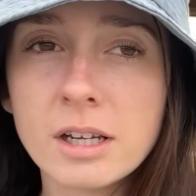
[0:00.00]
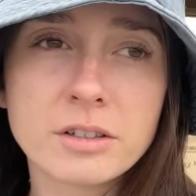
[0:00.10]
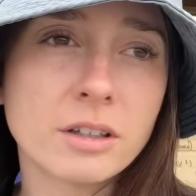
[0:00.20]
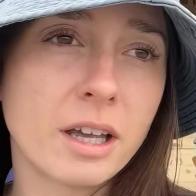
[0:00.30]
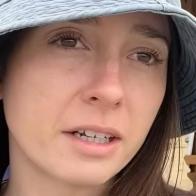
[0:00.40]

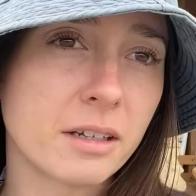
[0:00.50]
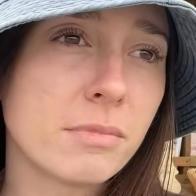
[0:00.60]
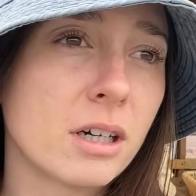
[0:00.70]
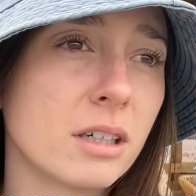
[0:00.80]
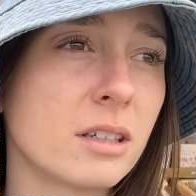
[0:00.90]
to lightning
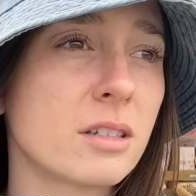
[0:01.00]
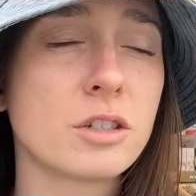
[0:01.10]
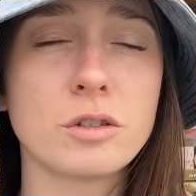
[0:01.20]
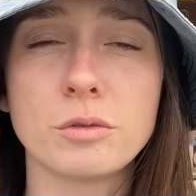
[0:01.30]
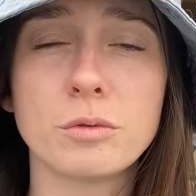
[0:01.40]
bugs
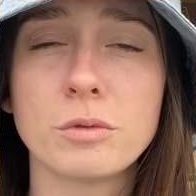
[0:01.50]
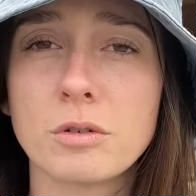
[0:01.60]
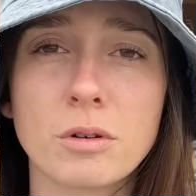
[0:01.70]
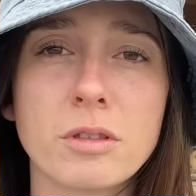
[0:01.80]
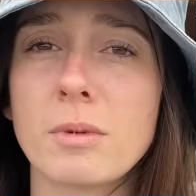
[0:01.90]
to the
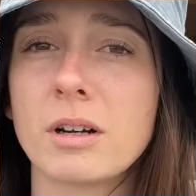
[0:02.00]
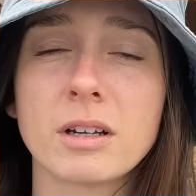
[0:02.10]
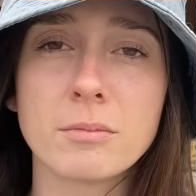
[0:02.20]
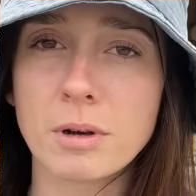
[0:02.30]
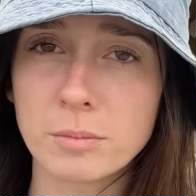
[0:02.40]
North
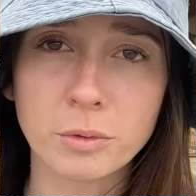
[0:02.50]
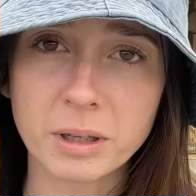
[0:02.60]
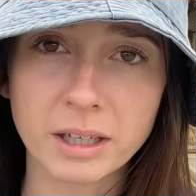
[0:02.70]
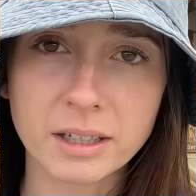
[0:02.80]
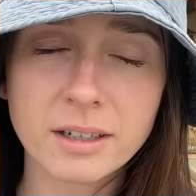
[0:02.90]
American
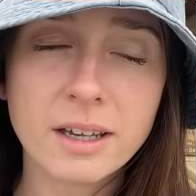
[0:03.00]
bumblebee.